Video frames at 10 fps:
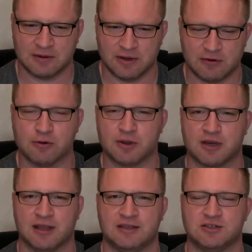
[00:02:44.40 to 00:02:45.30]
heroic
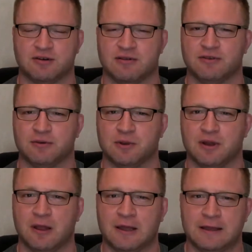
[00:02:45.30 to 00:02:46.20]
nature, if you
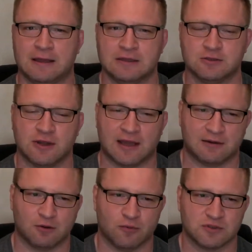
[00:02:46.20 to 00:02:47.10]
will. So that
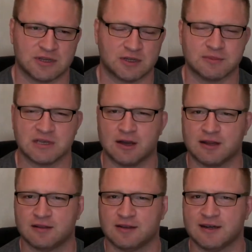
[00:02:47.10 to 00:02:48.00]
obviously comes
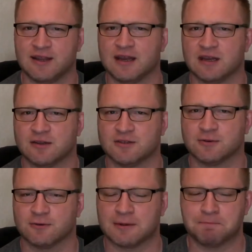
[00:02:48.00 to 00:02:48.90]
out near the end of the
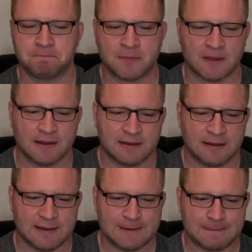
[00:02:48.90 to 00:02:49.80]
story.
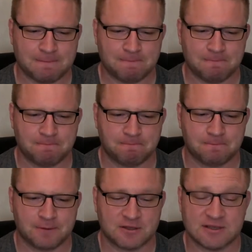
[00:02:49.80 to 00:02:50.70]

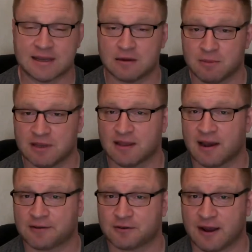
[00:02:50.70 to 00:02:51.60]
The second main
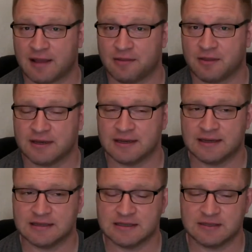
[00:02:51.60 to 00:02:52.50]
character, Anthony,
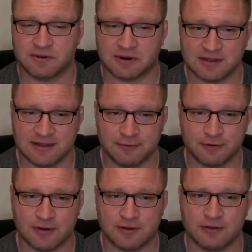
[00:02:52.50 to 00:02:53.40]
is very
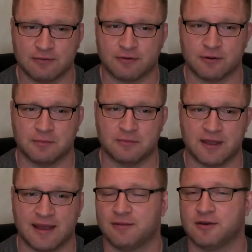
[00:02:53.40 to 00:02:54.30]
different from
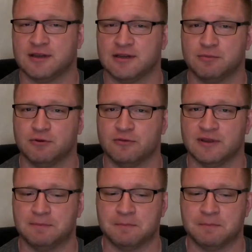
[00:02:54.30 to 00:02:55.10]
the Anthony in the movie.